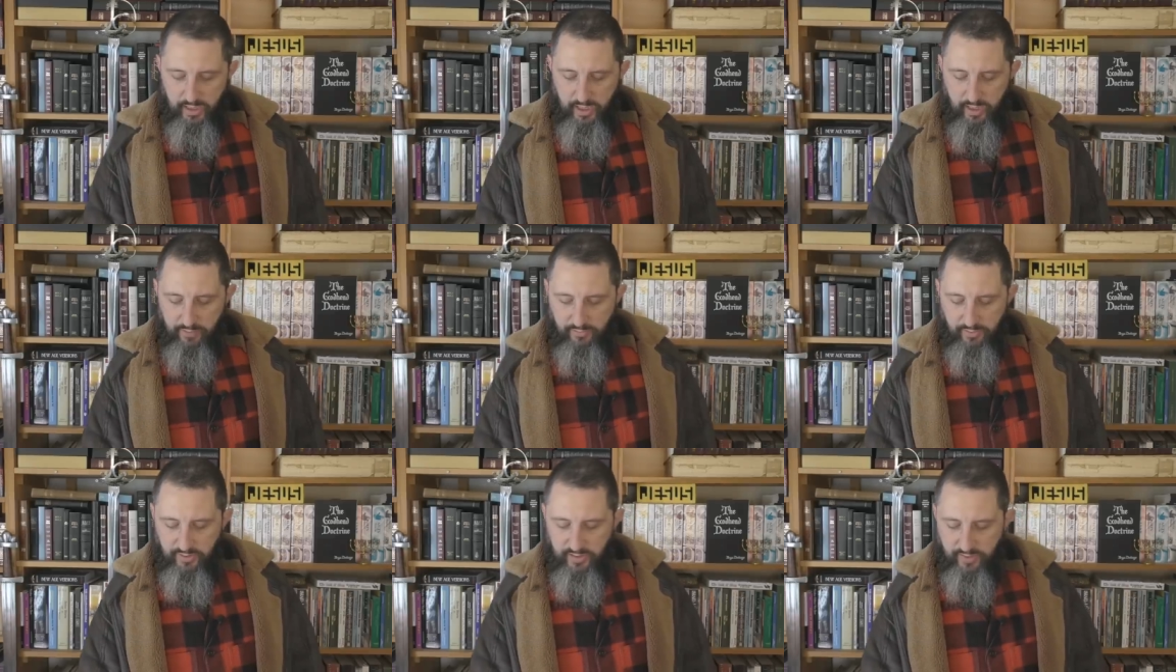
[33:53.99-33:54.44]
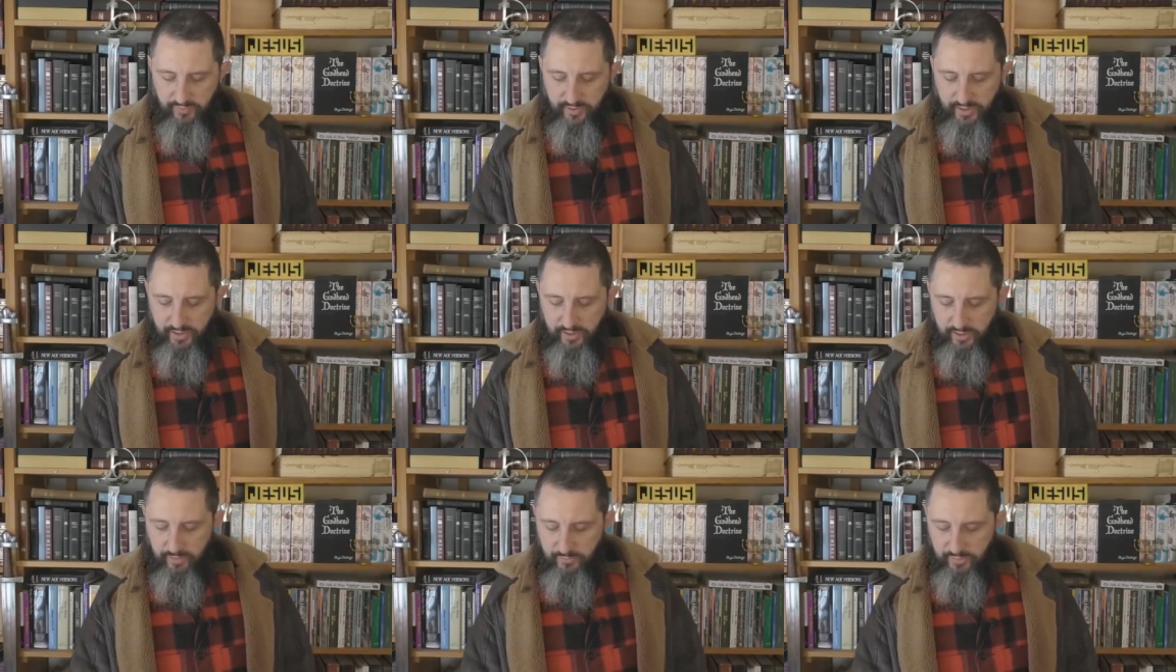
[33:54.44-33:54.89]
and
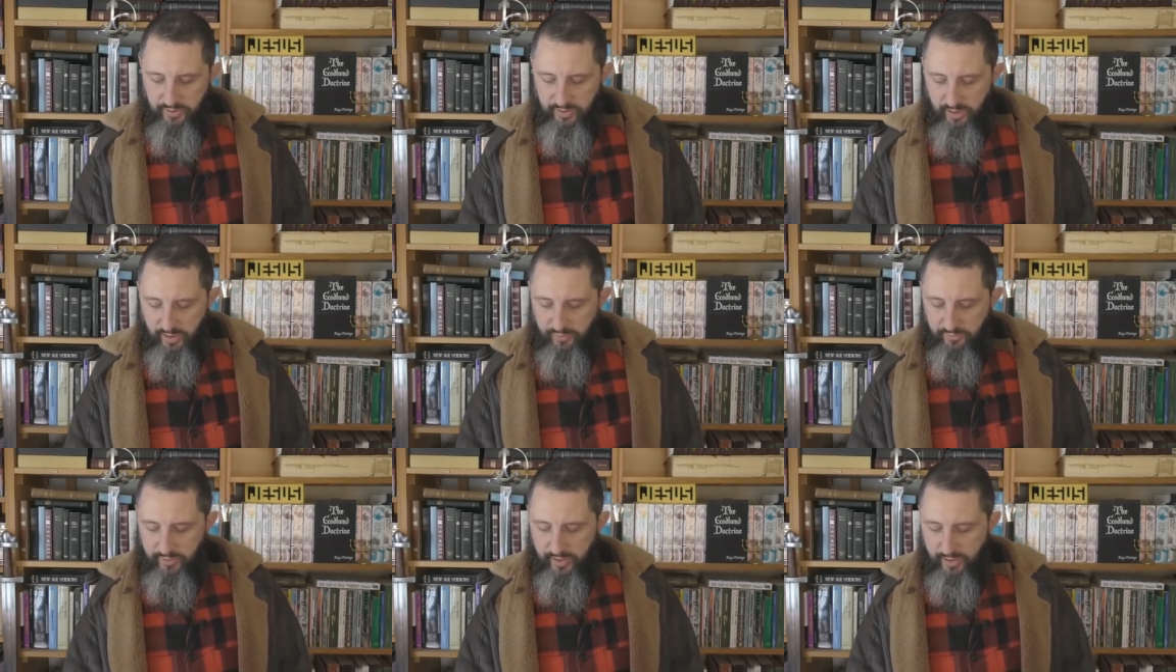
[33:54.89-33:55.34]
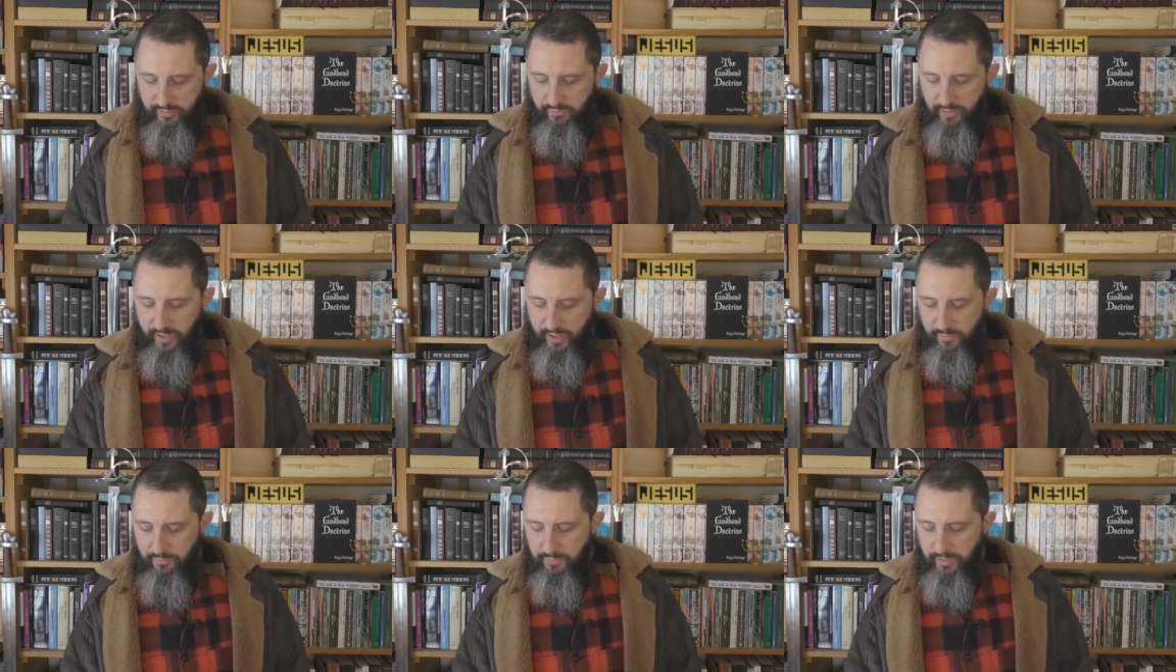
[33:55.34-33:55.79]
receiving in themselves that
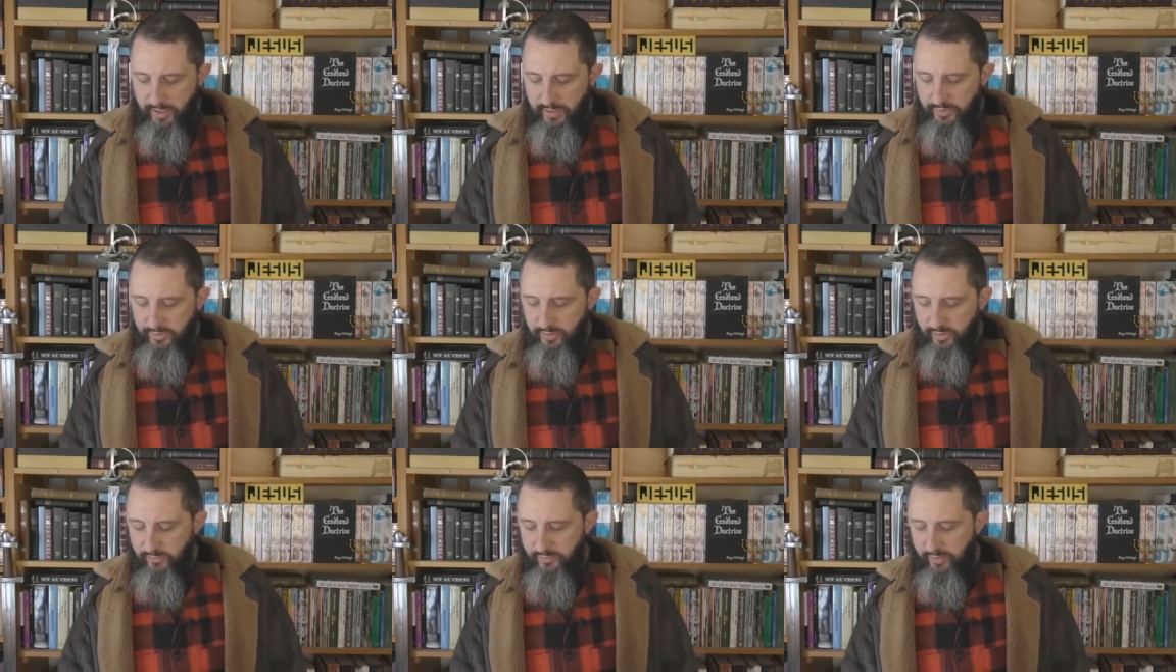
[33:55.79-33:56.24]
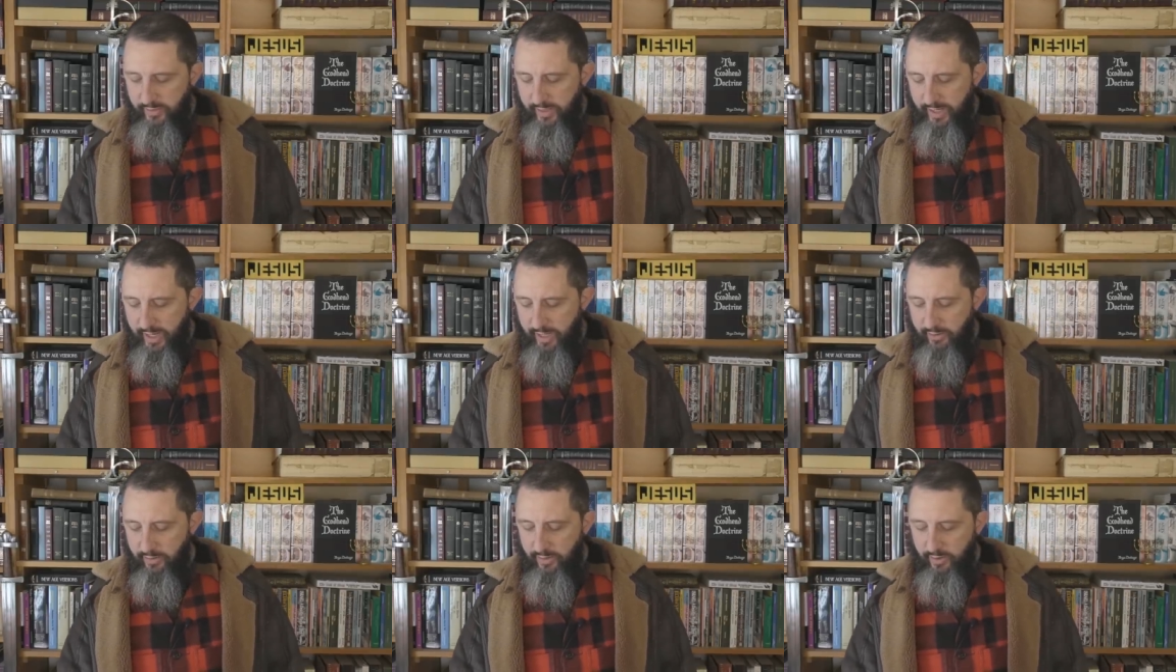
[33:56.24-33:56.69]
recompense of
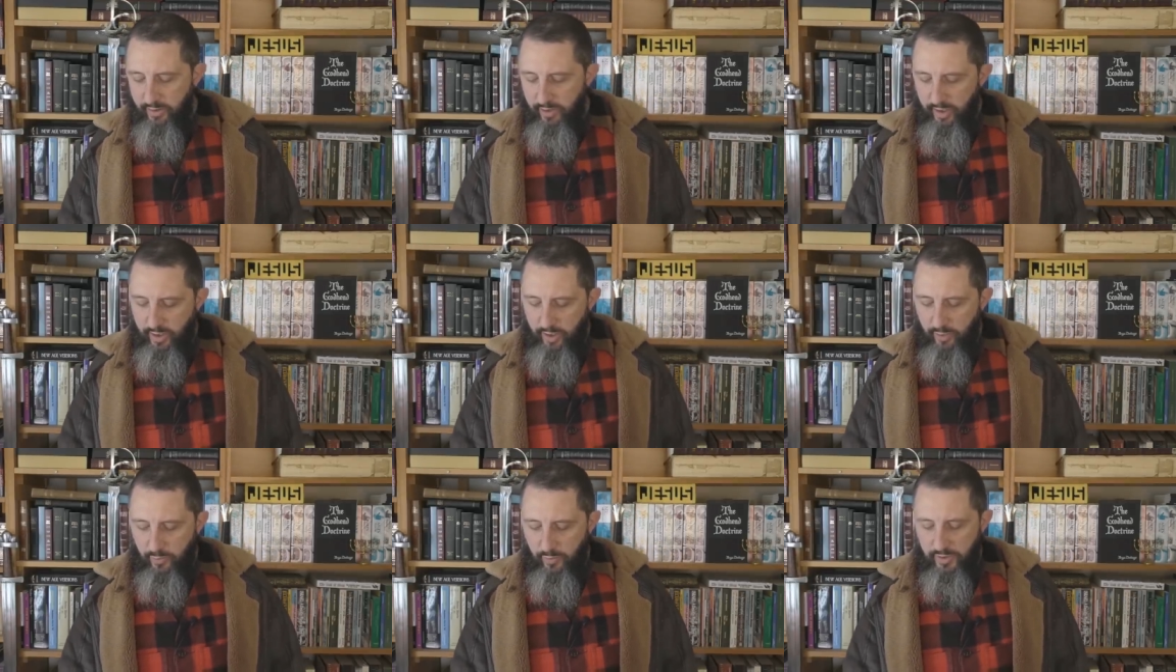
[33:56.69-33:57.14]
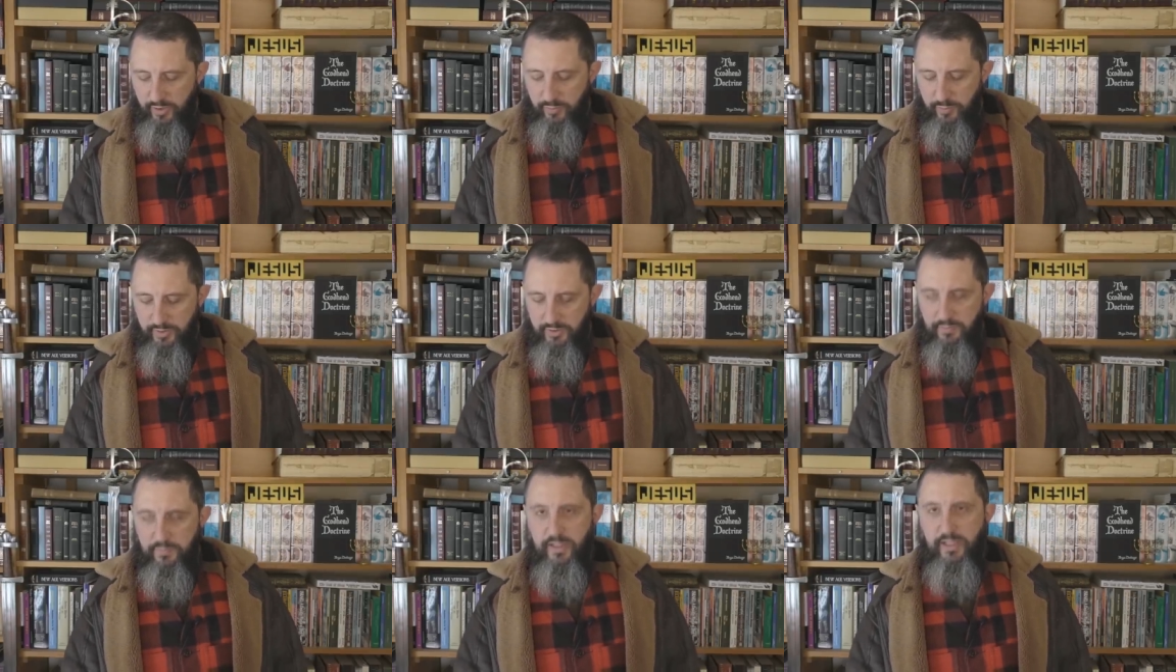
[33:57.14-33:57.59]
their error
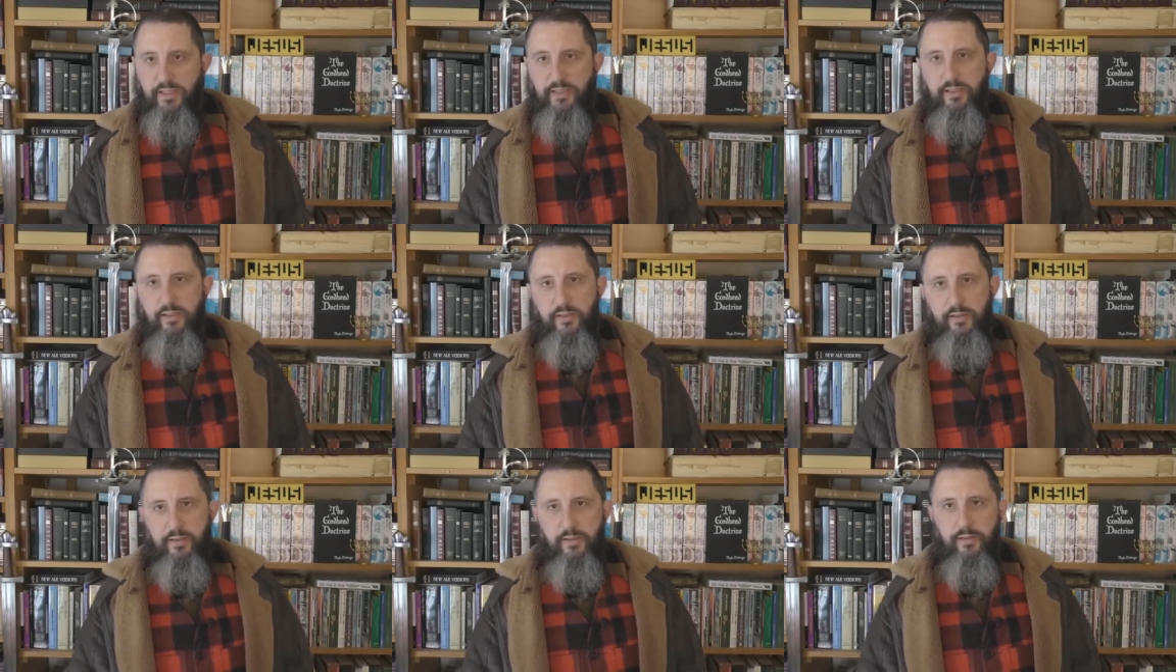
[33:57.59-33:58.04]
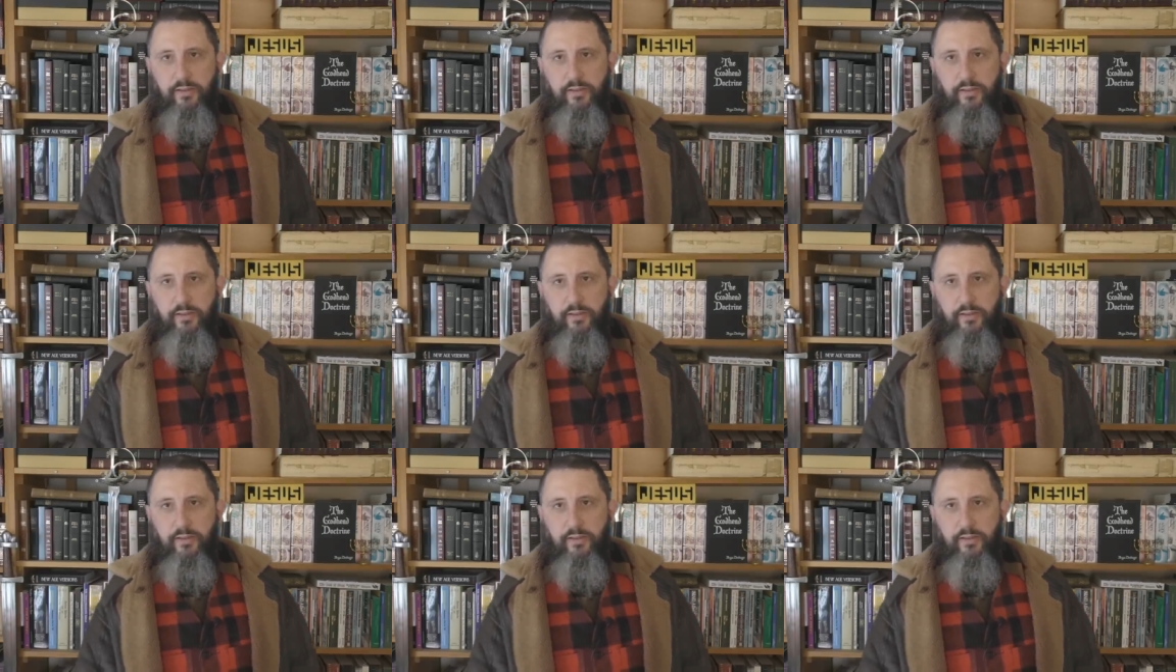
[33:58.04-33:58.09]
which was meet.